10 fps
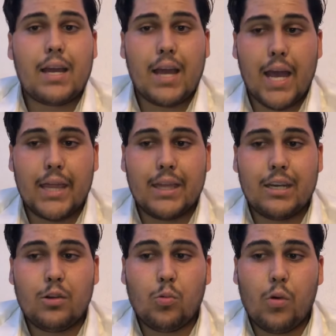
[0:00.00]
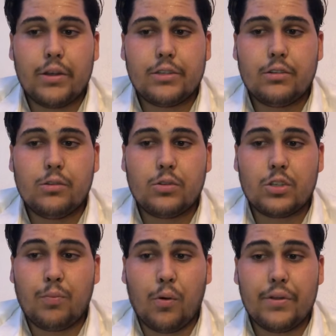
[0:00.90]
And they didn't want to
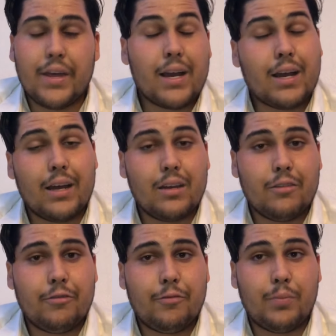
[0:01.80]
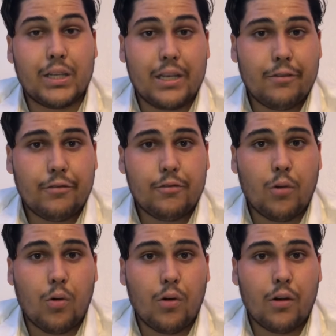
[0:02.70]
support that kind of belief
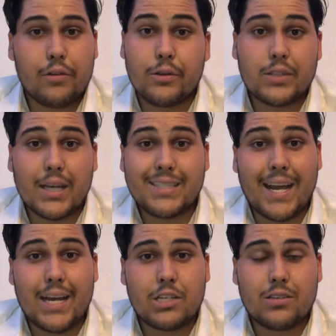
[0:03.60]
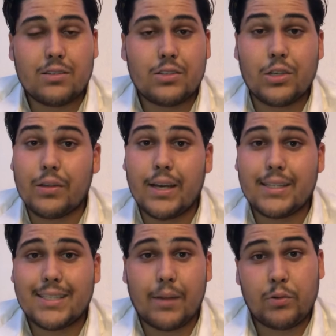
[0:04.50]
or those kinds of actions, so they
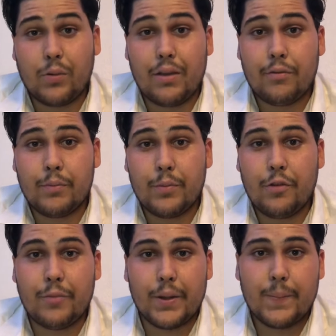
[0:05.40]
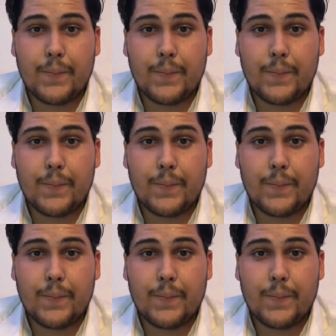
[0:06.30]
stepped away from the movement.